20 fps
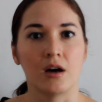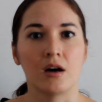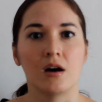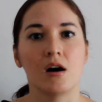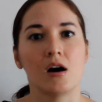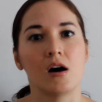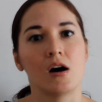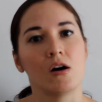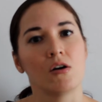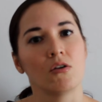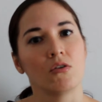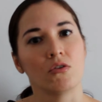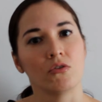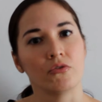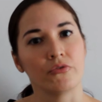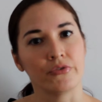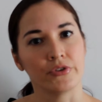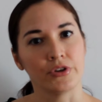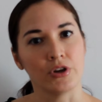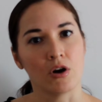
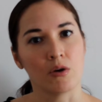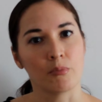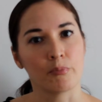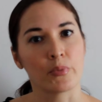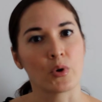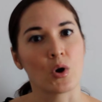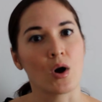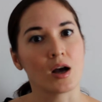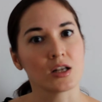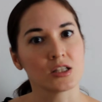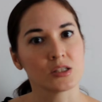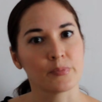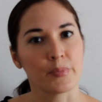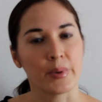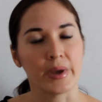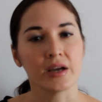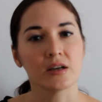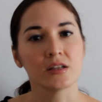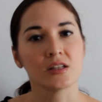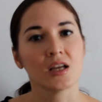of your
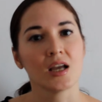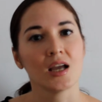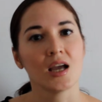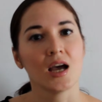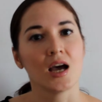prospect,